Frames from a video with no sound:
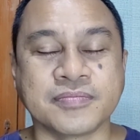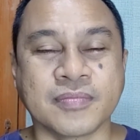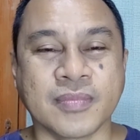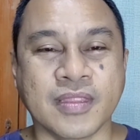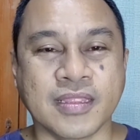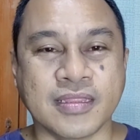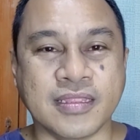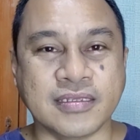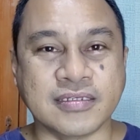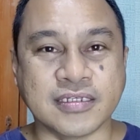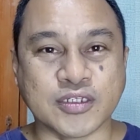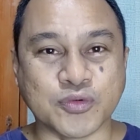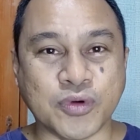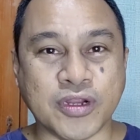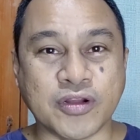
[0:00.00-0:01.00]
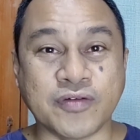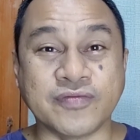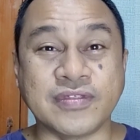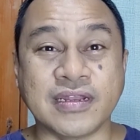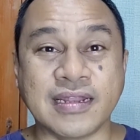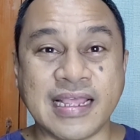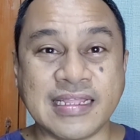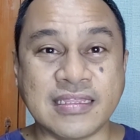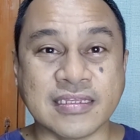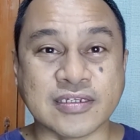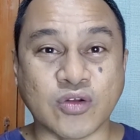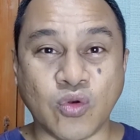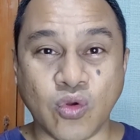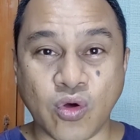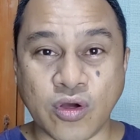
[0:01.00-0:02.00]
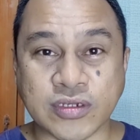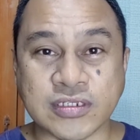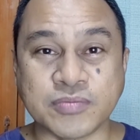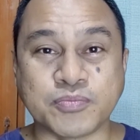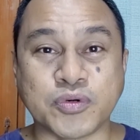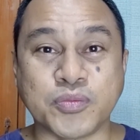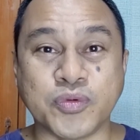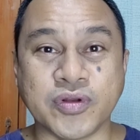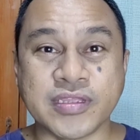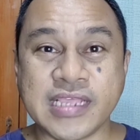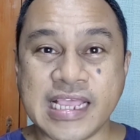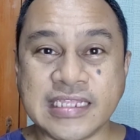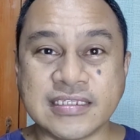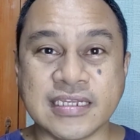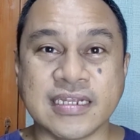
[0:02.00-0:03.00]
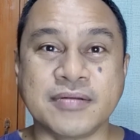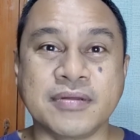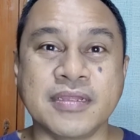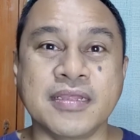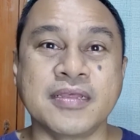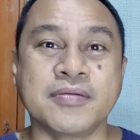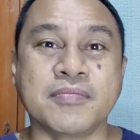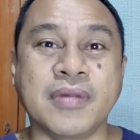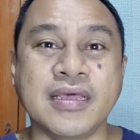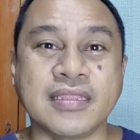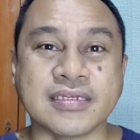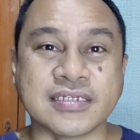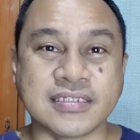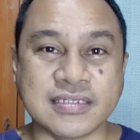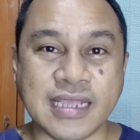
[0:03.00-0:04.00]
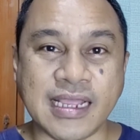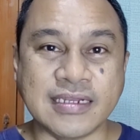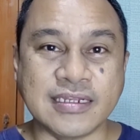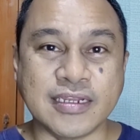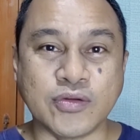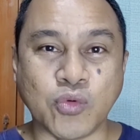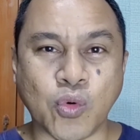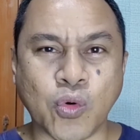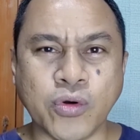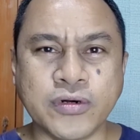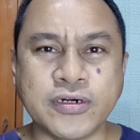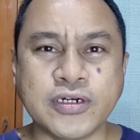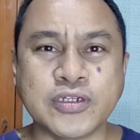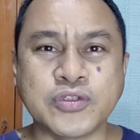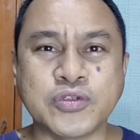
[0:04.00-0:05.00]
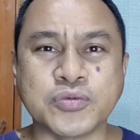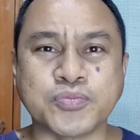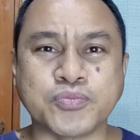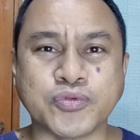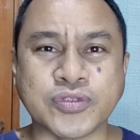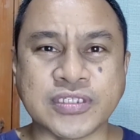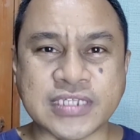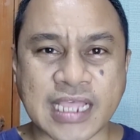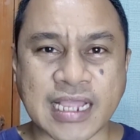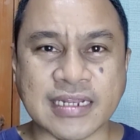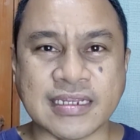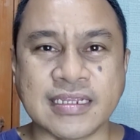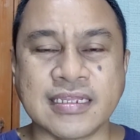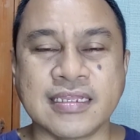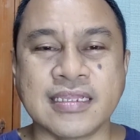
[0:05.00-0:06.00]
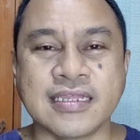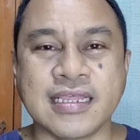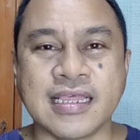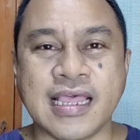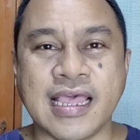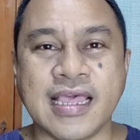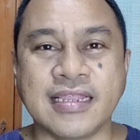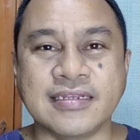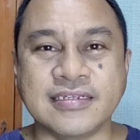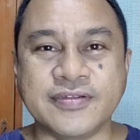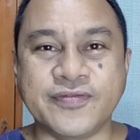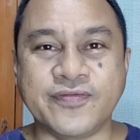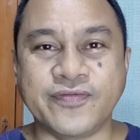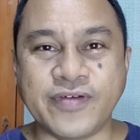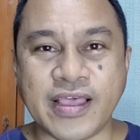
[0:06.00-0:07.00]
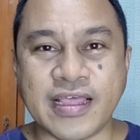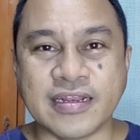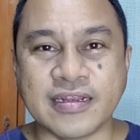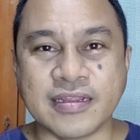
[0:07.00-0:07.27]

This is one of the latest laws promulgated by the state in order to protect and defend